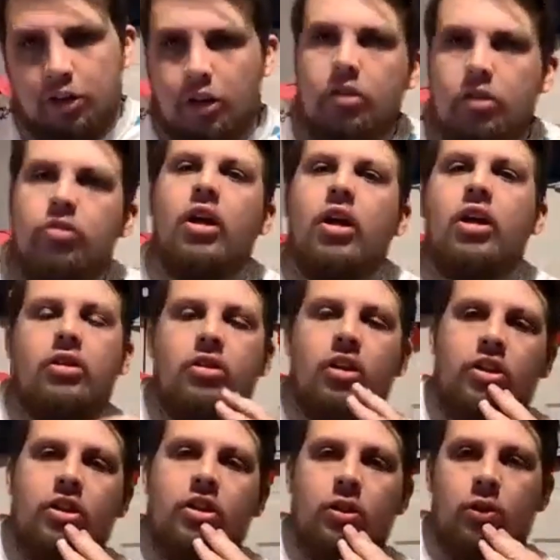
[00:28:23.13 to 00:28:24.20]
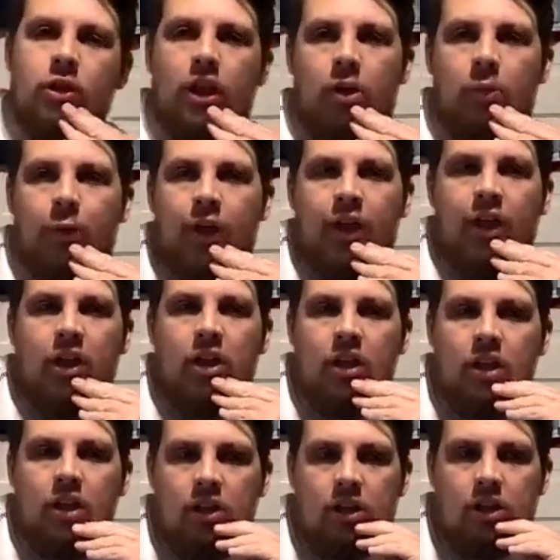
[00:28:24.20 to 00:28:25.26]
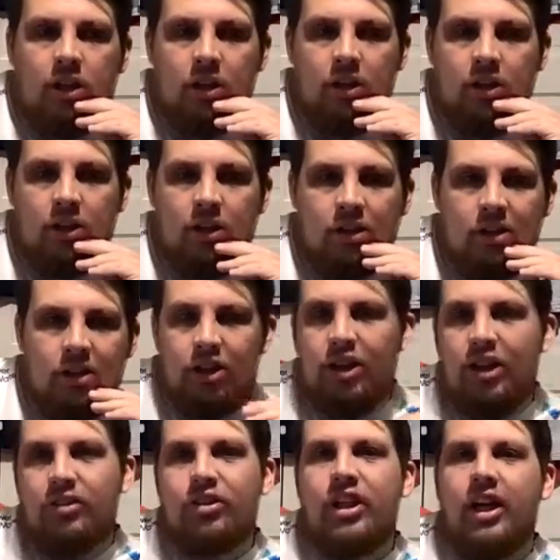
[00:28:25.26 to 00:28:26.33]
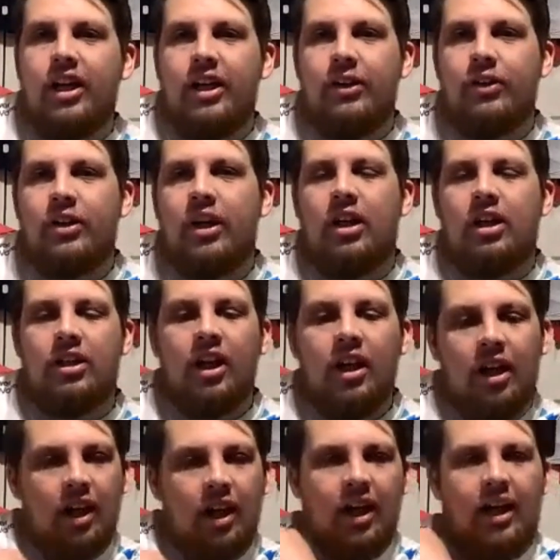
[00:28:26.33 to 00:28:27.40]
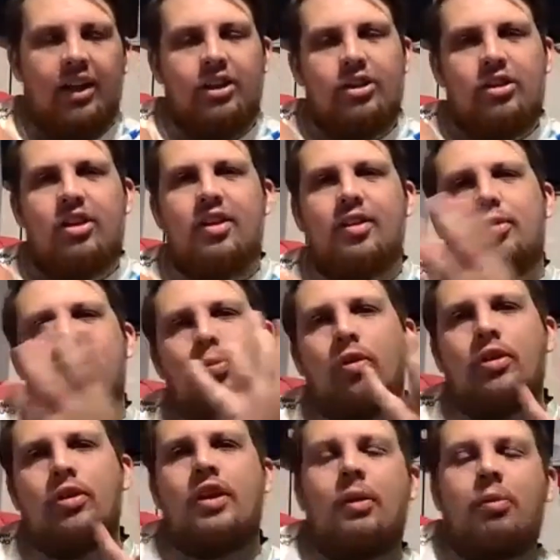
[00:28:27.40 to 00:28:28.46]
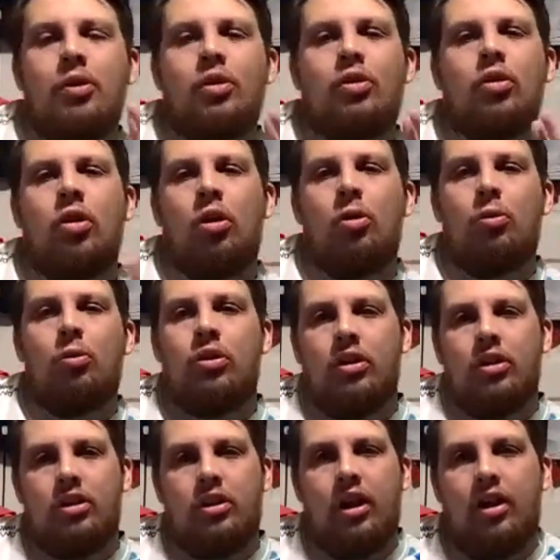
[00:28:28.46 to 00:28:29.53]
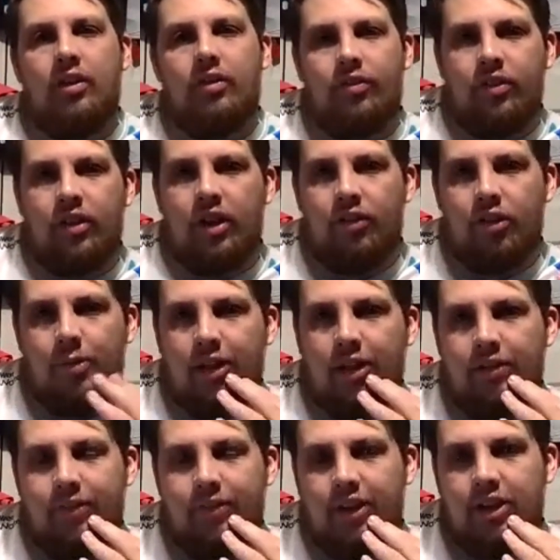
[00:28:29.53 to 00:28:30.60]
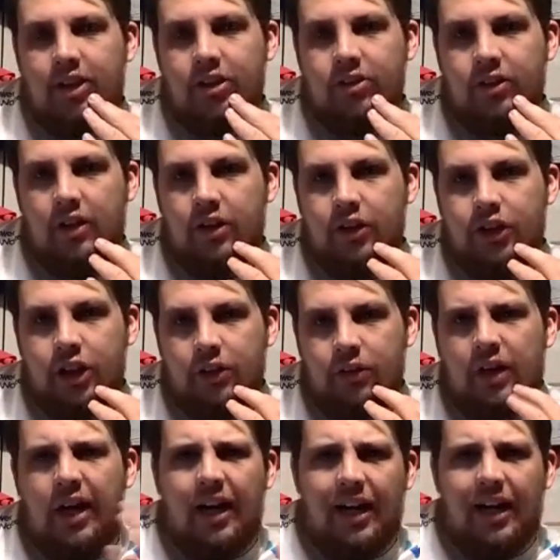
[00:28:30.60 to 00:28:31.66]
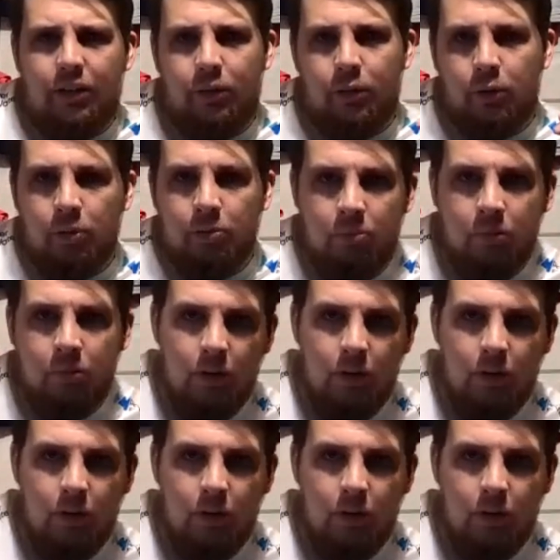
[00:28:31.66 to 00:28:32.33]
Could literally go either way. Chiefs get a yellow card, and that's one team you do not want to give the man advantage is La Rochelle at home. No.